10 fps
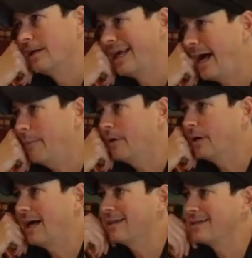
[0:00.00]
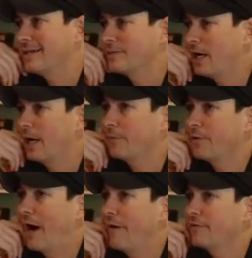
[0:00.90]
Yeah, but at the same time,
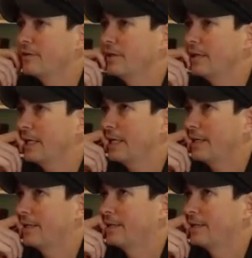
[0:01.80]
you have to, like,